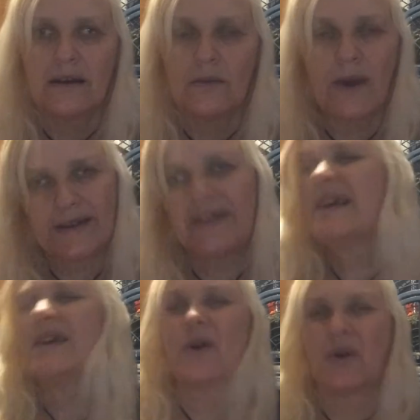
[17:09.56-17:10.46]
Why do
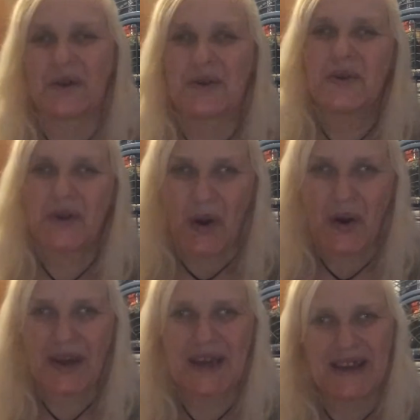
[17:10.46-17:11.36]
they call you
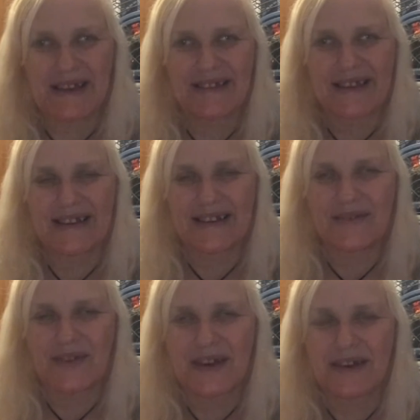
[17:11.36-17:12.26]
Cocky? Said
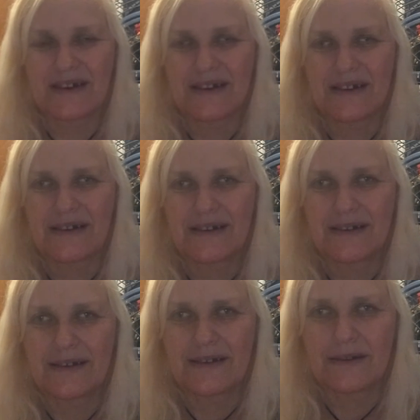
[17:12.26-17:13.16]
Olivia.
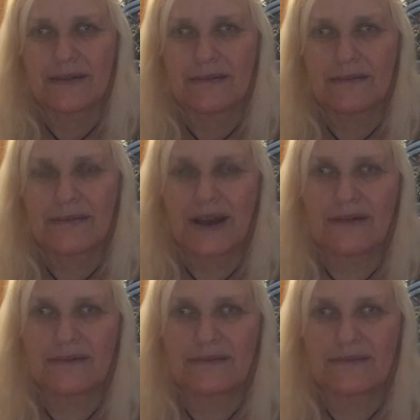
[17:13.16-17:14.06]

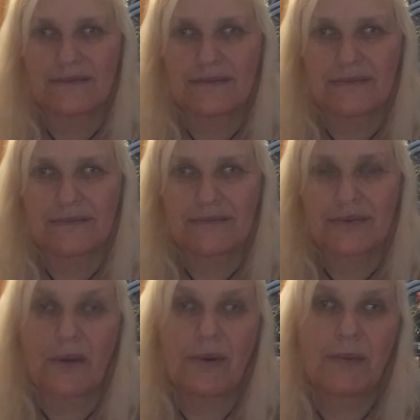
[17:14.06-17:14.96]
Well,
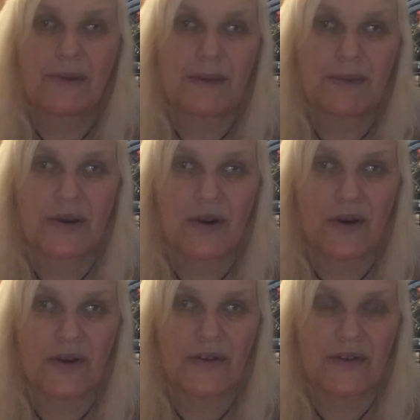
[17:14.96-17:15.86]
probably
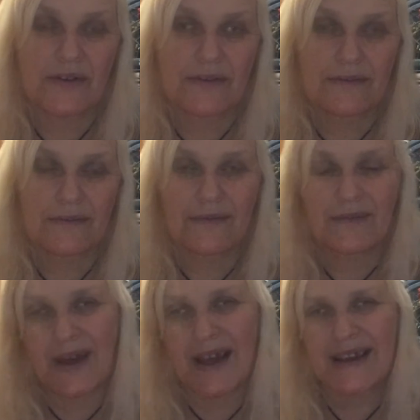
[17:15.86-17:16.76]
because
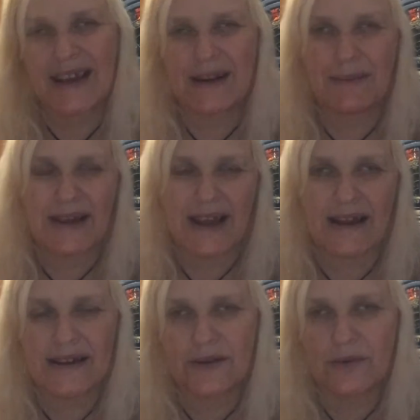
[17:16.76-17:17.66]
I get a bit
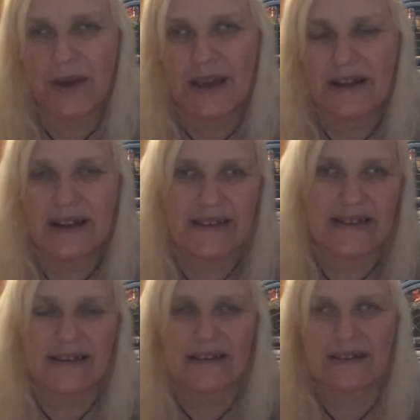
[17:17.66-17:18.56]
carried away and
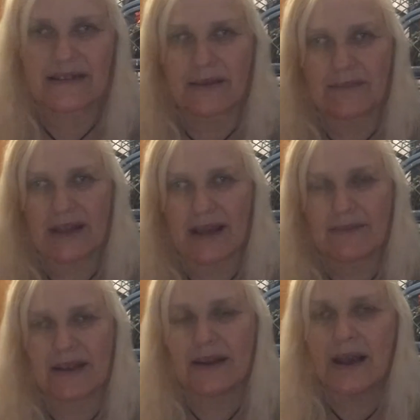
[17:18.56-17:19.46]
excited
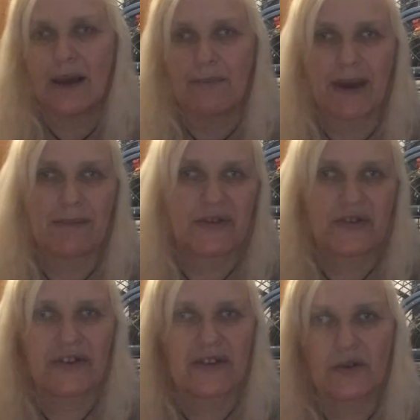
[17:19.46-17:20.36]
sometimes, and my
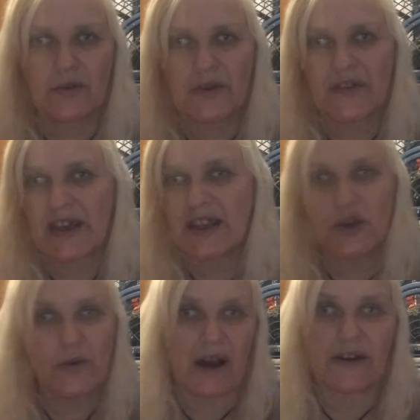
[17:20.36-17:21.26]
mistress is always saying,
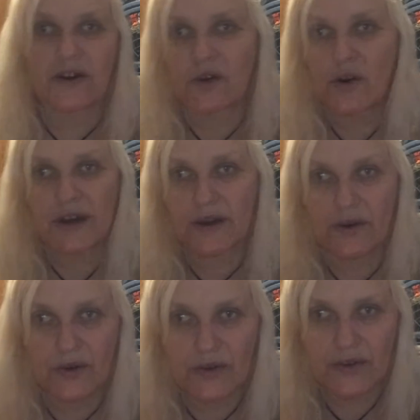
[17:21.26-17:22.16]
you are a cocky
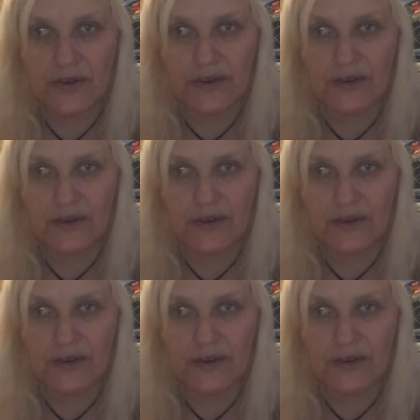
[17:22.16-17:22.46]
horse.